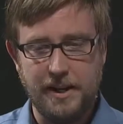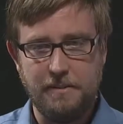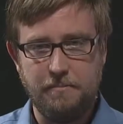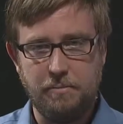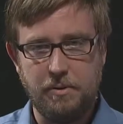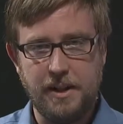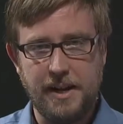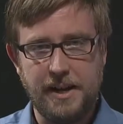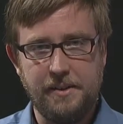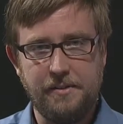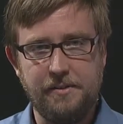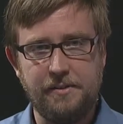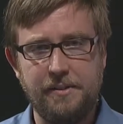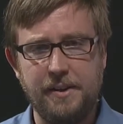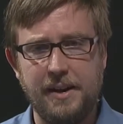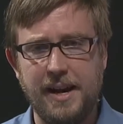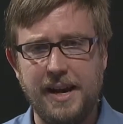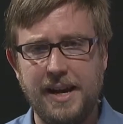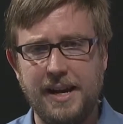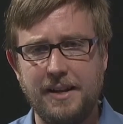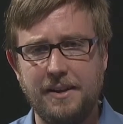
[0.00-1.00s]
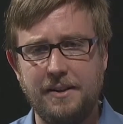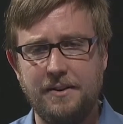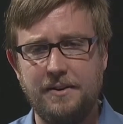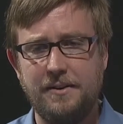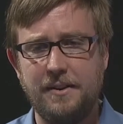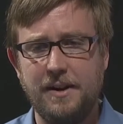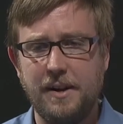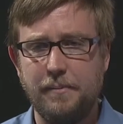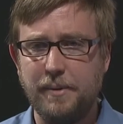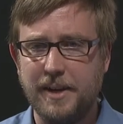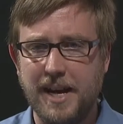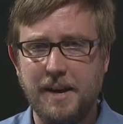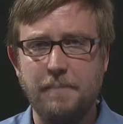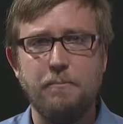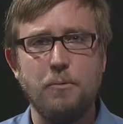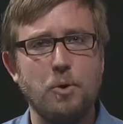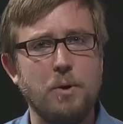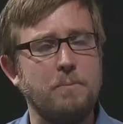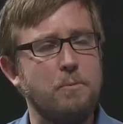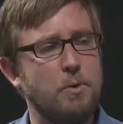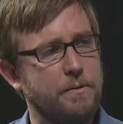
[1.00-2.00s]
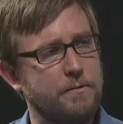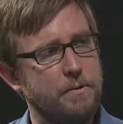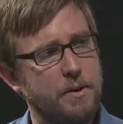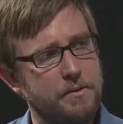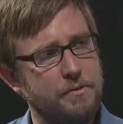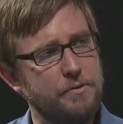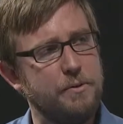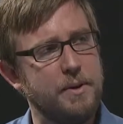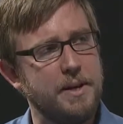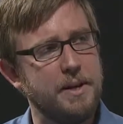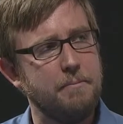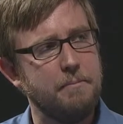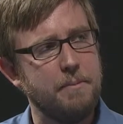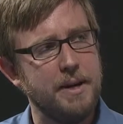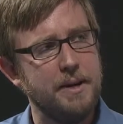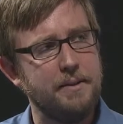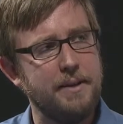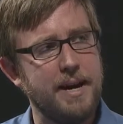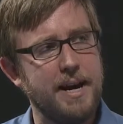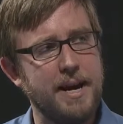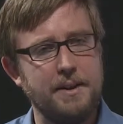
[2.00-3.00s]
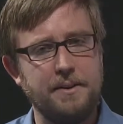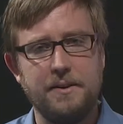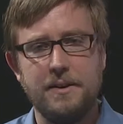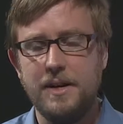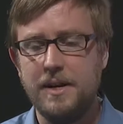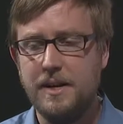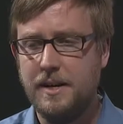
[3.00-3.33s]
in place, and became more and more frustrated by that.